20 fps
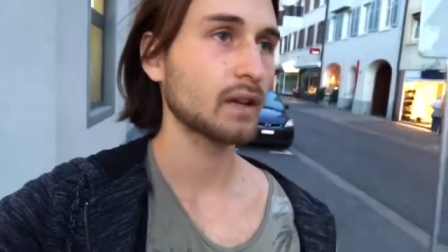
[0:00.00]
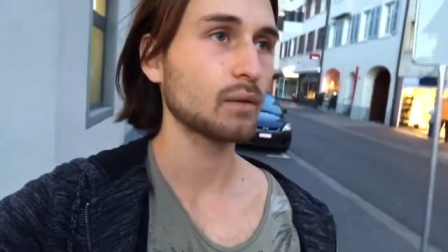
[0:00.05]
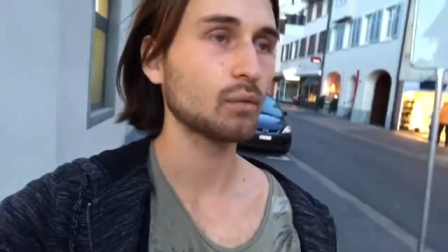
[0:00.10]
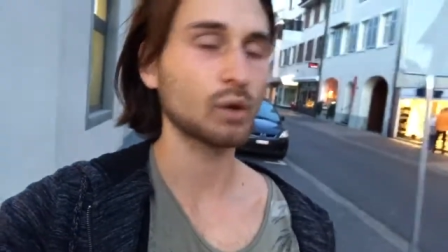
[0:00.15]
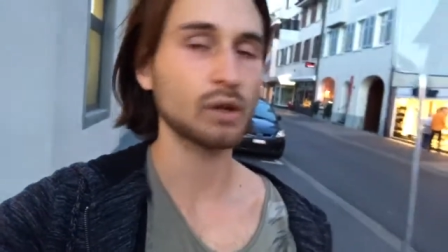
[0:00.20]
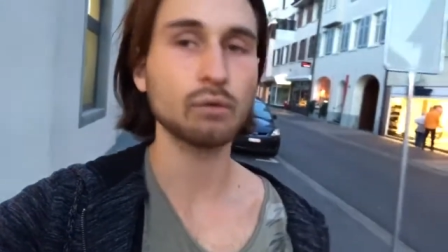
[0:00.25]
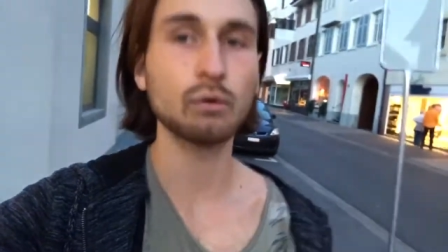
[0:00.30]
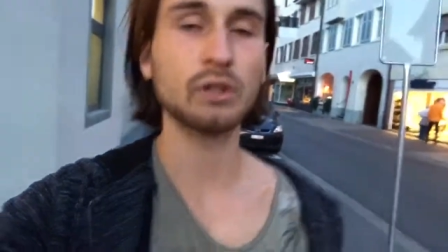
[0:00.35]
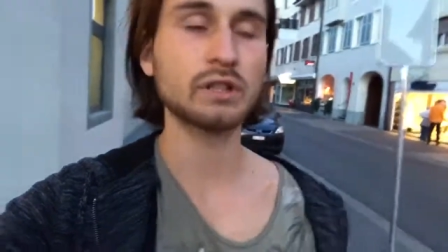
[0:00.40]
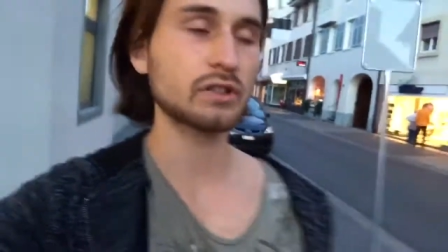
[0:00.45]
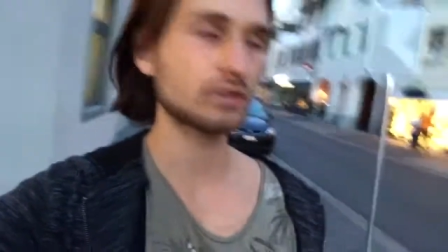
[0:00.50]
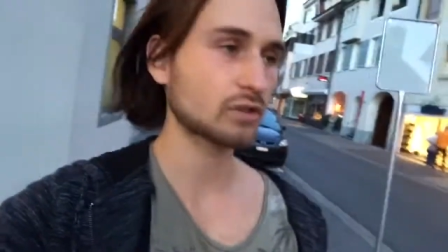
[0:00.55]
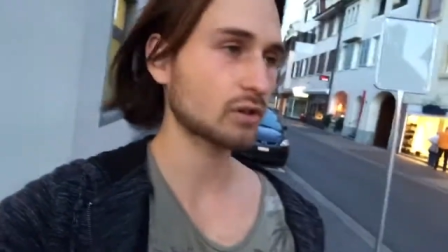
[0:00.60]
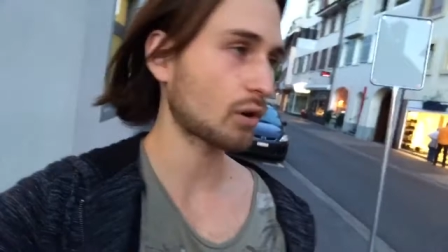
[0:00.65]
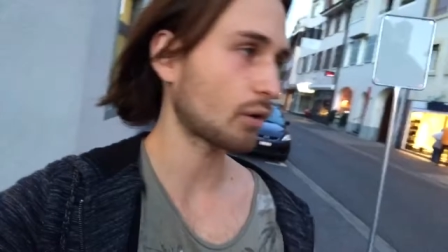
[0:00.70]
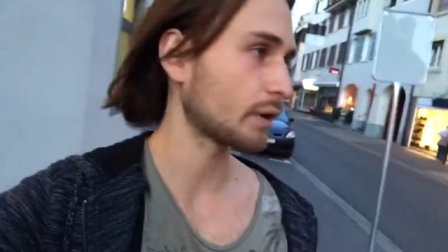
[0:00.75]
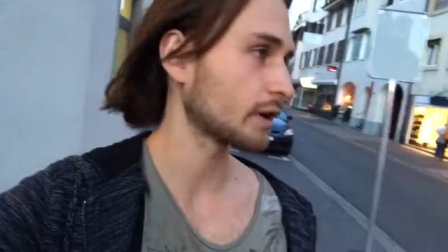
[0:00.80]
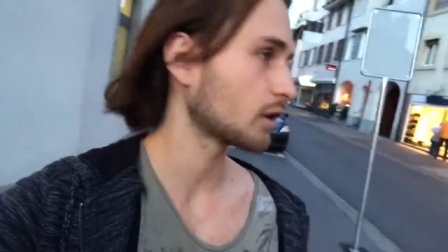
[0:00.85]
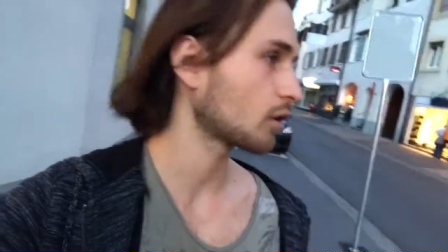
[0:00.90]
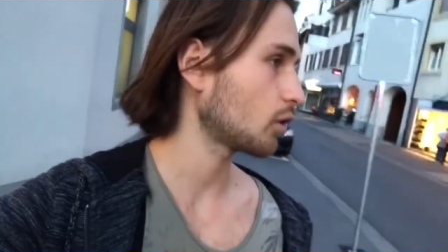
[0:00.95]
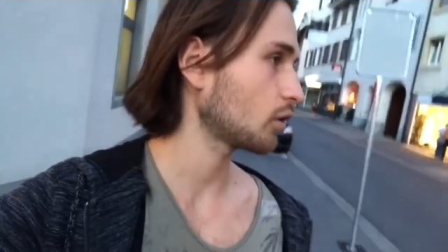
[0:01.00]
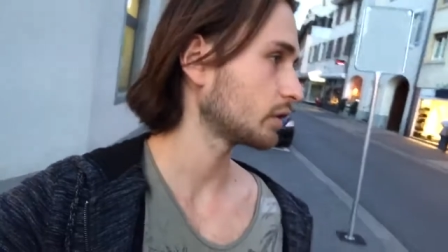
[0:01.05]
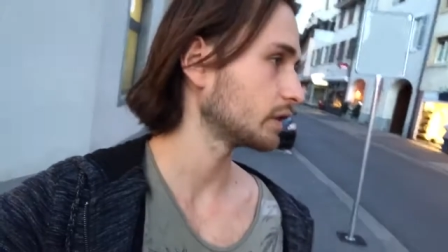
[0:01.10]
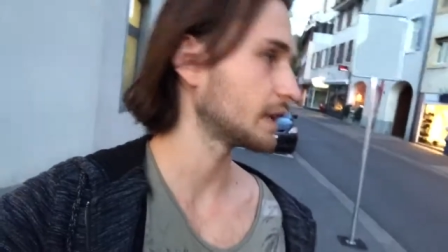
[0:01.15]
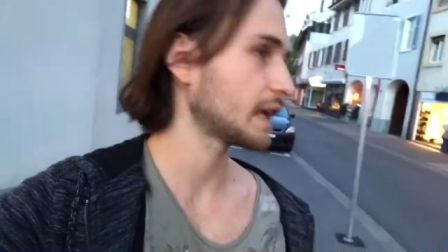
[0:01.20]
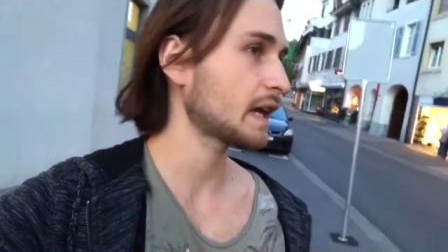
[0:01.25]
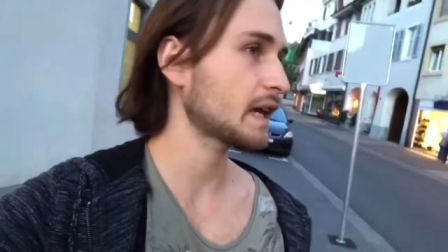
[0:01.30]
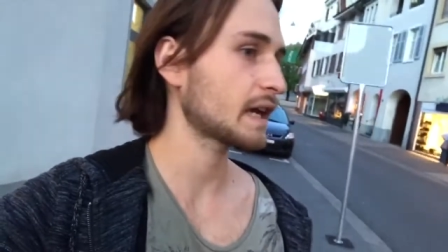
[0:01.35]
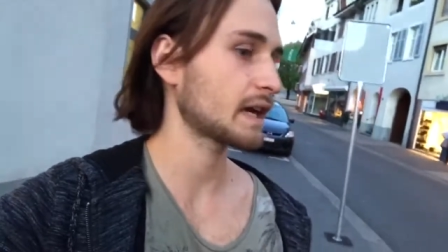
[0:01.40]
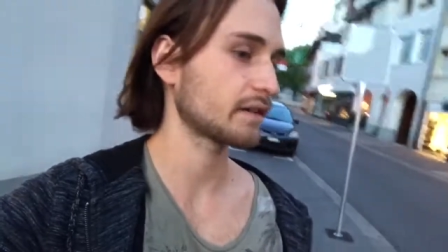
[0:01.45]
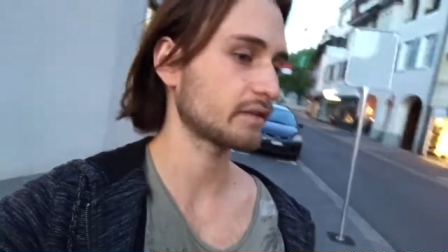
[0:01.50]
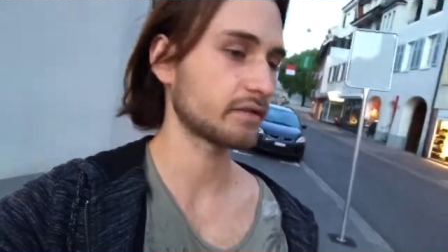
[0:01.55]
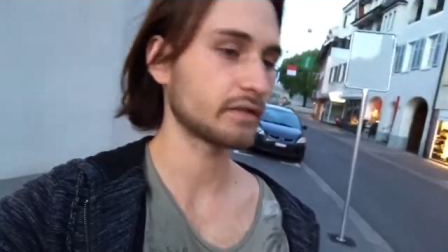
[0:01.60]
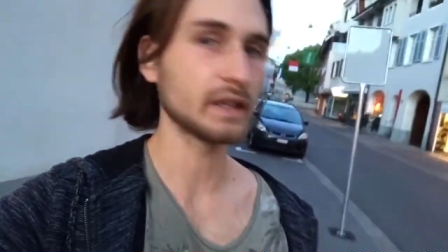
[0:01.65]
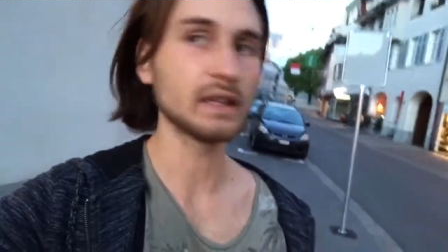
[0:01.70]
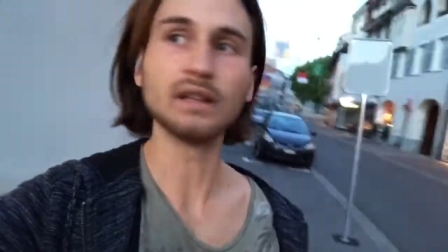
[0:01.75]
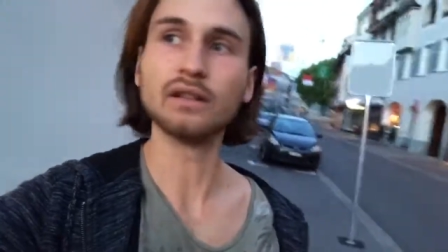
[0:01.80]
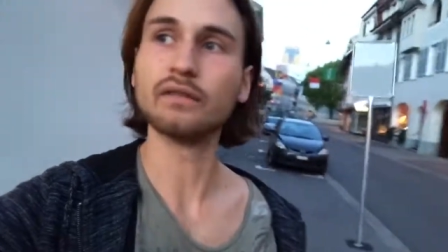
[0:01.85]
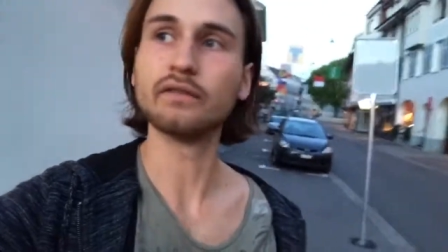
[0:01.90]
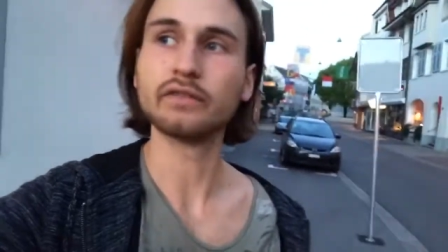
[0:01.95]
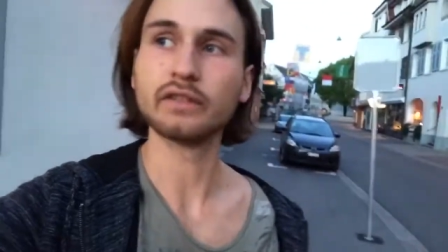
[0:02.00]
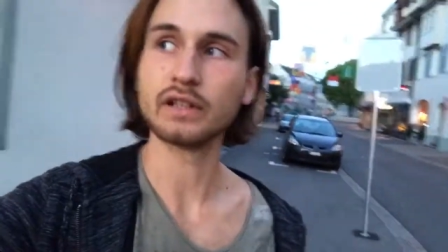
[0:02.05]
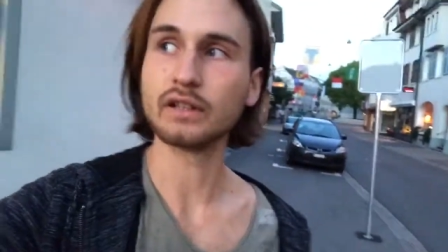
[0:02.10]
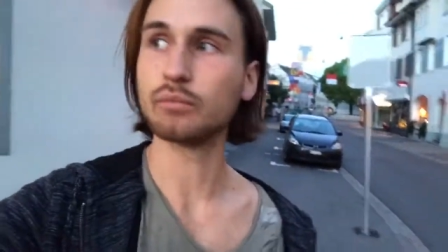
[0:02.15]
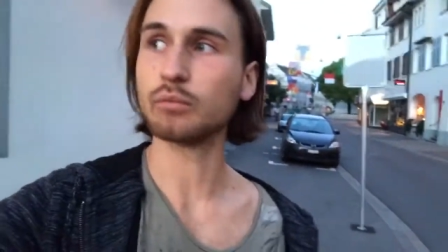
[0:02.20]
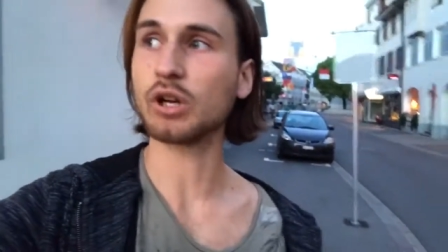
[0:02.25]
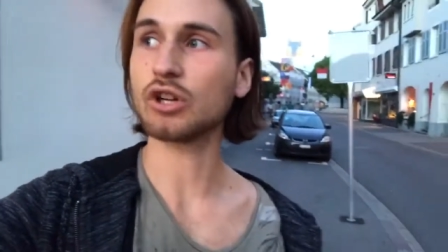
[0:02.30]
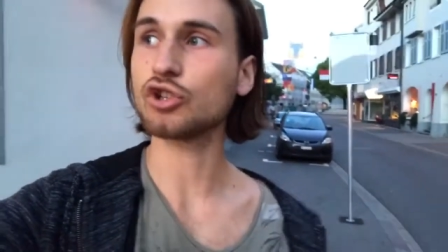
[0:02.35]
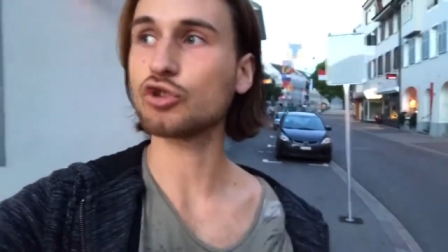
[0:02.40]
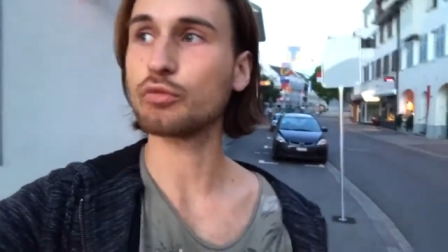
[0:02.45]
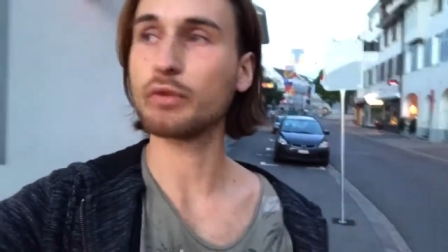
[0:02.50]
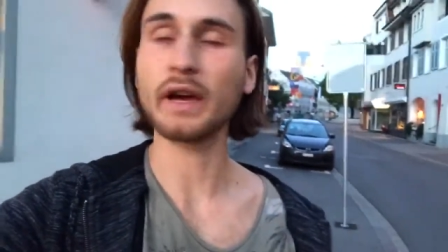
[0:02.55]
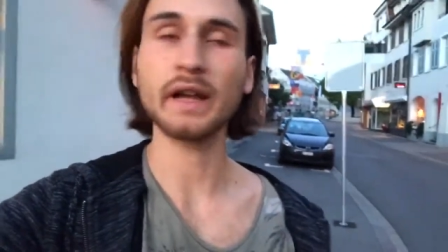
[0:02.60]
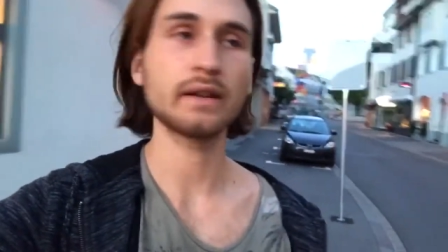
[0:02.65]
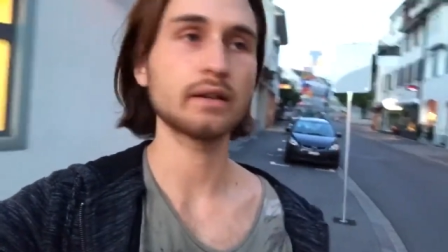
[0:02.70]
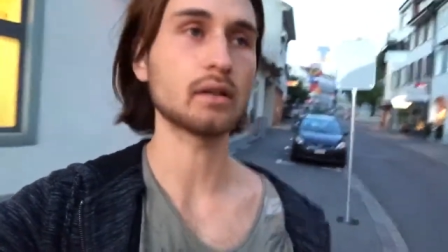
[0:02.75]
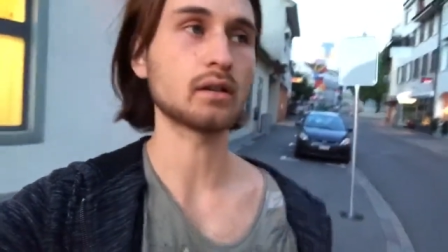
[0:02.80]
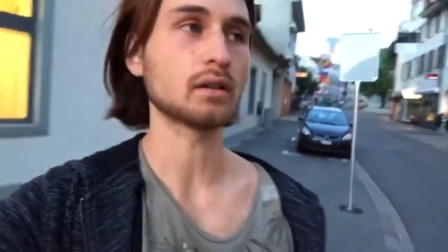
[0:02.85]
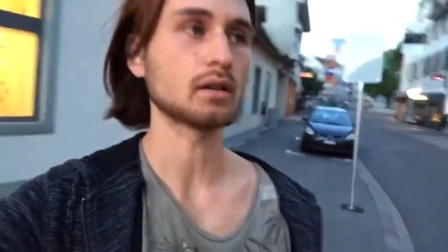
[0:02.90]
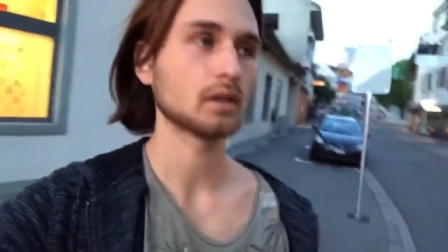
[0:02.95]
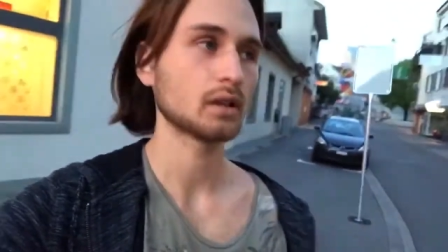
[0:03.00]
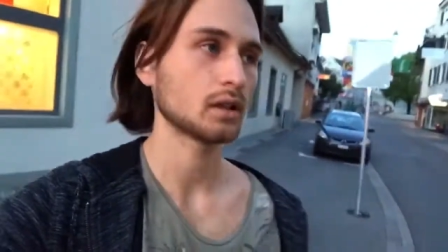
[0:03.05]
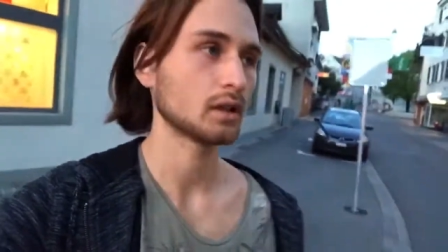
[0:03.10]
well what is going on then I feel feel much better